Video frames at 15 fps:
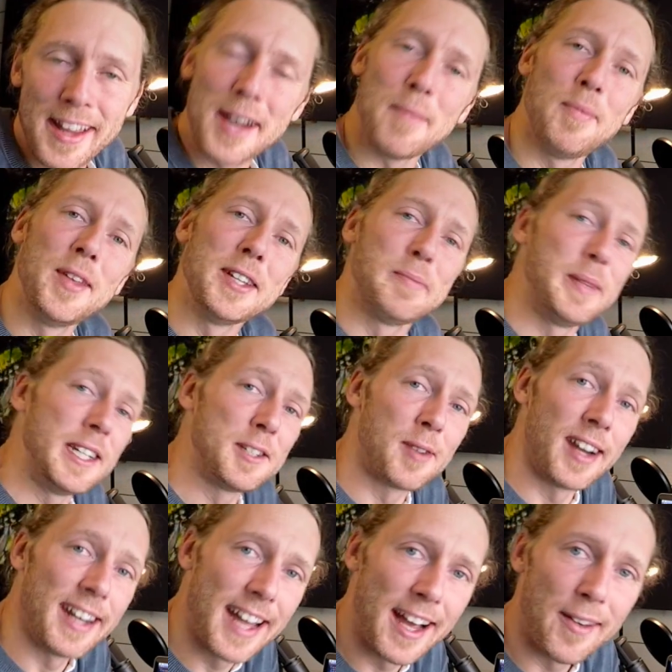up this piece
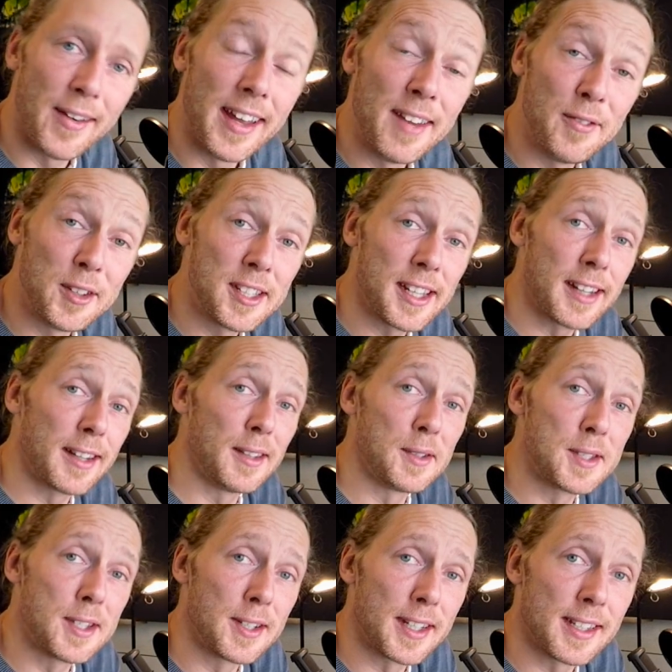right now, and if you take a
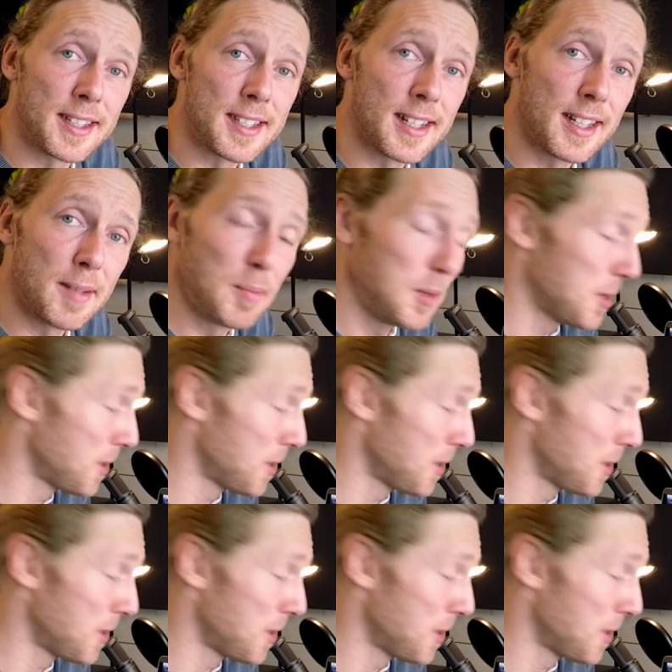close look at this clip, you